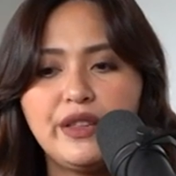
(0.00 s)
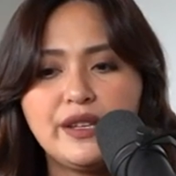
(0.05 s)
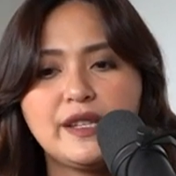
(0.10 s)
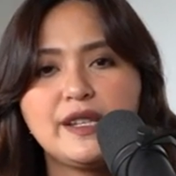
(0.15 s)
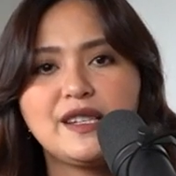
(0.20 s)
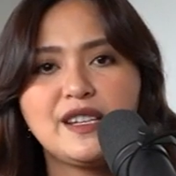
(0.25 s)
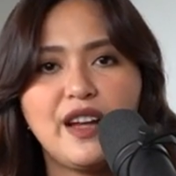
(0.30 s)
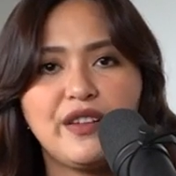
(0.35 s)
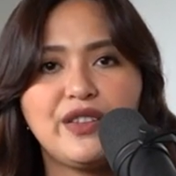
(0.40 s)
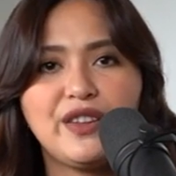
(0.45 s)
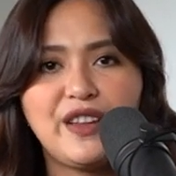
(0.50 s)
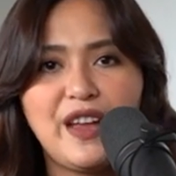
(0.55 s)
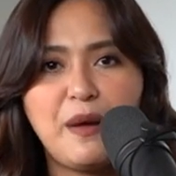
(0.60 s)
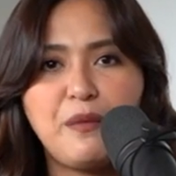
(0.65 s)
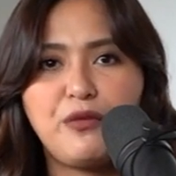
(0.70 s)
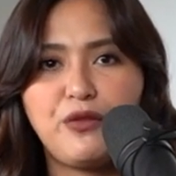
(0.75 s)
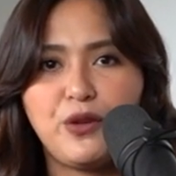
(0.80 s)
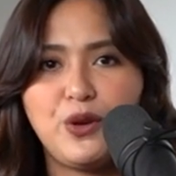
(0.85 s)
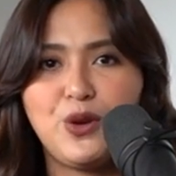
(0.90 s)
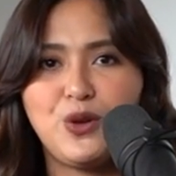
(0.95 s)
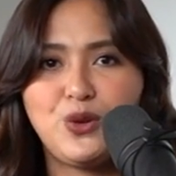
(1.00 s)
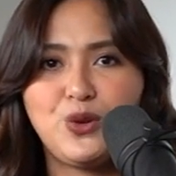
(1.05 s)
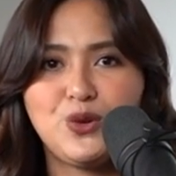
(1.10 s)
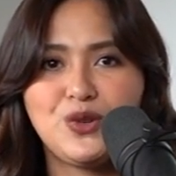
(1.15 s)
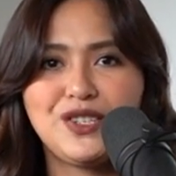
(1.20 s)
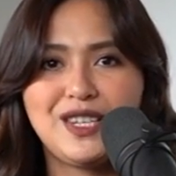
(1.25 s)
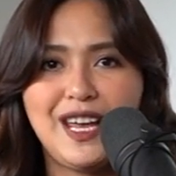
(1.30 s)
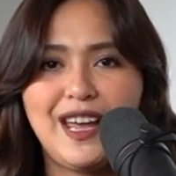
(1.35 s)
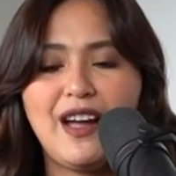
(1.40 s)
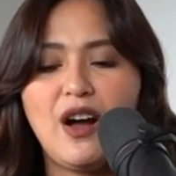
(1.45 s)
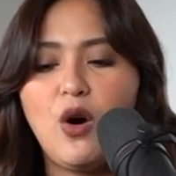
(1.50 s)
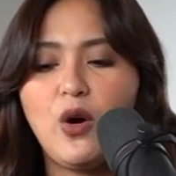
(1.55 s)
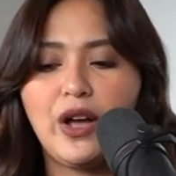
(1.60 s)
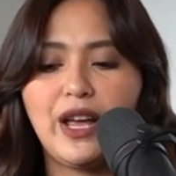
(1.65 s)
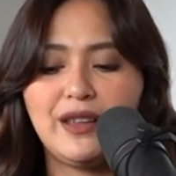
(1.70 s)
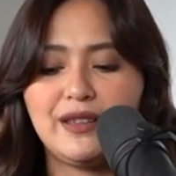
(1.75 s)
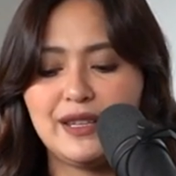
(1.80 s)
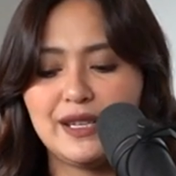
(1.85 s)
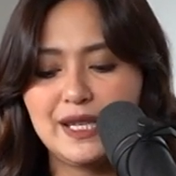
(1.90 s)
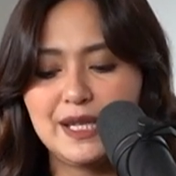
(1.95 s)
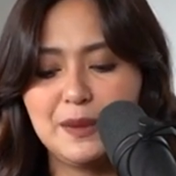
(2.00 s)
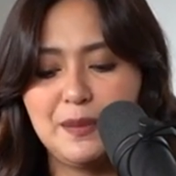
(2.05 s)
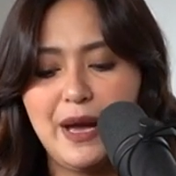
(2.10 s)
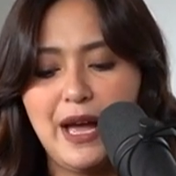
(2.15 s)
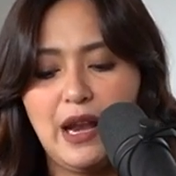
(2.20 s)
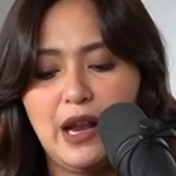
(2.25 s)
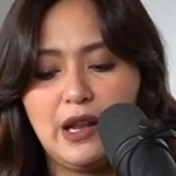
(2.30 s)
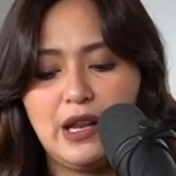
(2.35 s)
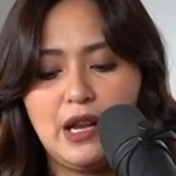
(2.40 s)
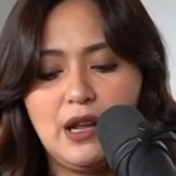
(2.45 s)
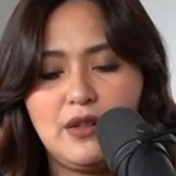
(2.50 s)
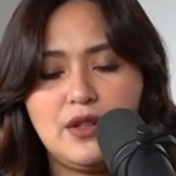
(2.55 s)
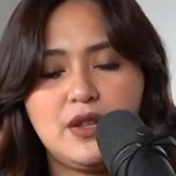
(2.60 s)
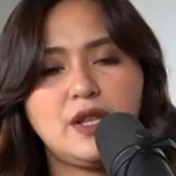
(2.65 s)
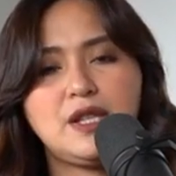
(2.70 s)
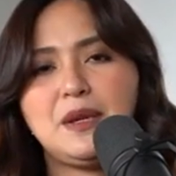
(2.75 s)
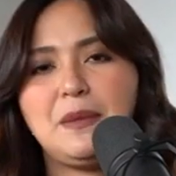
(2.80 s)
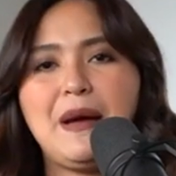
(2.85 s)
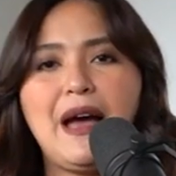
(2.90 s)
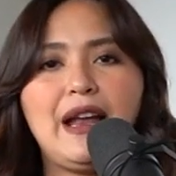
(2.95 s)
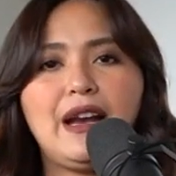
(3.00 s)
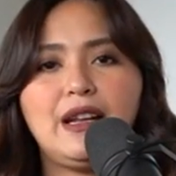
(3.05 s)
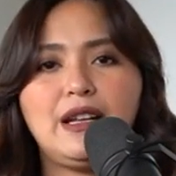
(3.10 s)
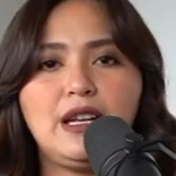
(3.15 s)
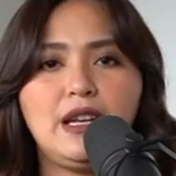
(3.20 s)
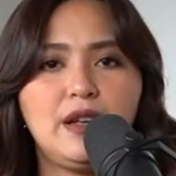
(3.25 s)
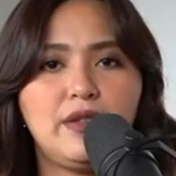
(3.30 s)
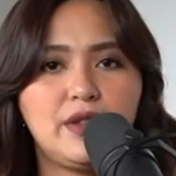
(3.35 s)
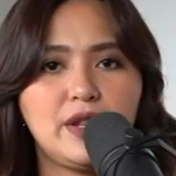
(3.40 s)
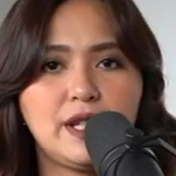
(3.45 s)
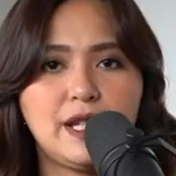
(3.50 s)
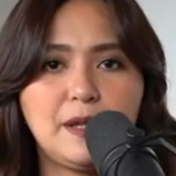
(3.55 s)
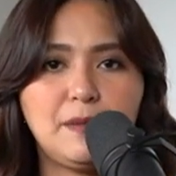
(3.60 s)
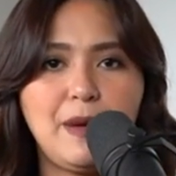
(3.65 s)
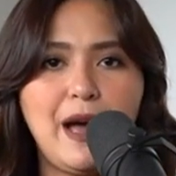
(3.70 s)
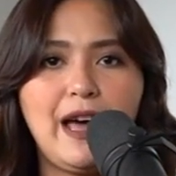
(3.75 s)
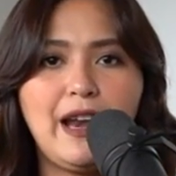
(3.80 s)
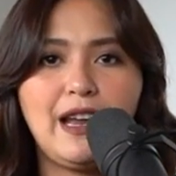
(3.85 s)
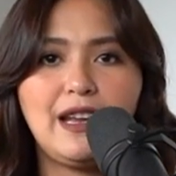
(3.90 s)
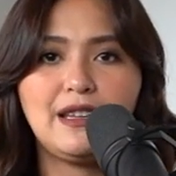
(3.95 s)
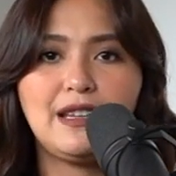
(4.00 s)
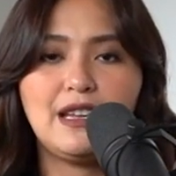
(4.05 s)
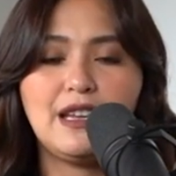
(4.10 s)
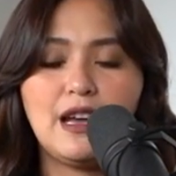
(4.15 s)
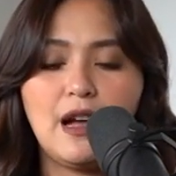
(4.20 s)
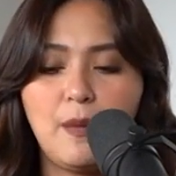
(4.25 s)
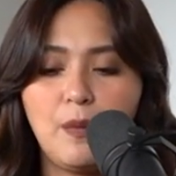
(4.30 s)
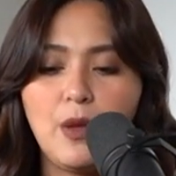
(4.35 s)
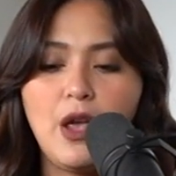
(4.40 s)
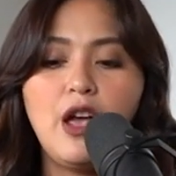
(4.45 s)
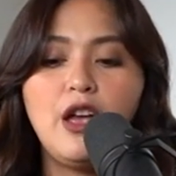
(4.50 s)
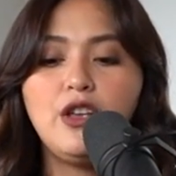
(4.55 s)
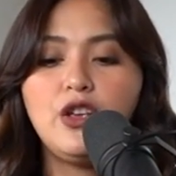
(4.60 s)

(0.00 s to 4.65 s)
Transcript: this is not the time for you to say, okay, this is a bad idea, this is a bad idea, this is a bad idea.